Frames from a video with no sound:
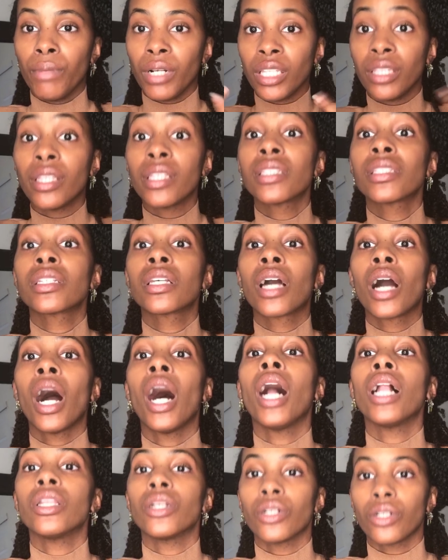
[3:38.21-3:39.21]
but this
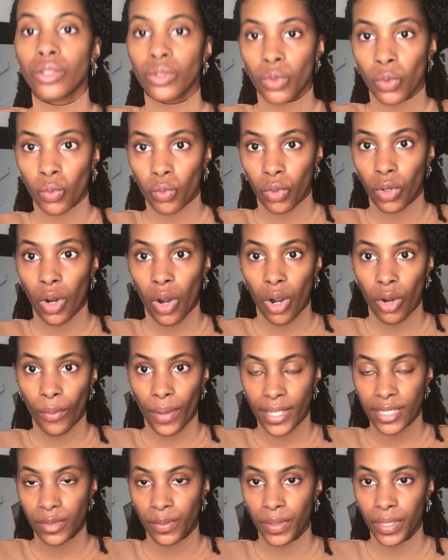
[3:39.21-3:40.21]
color will
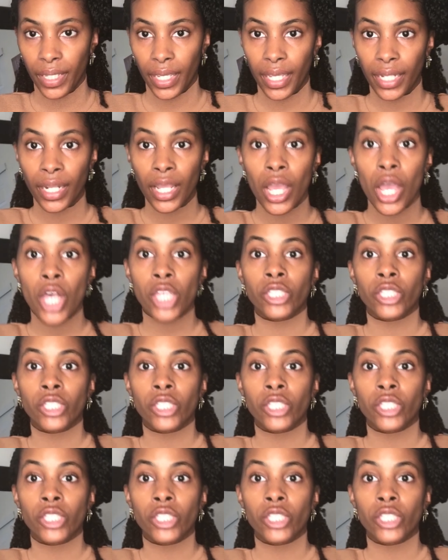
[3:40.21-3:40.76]
always be in.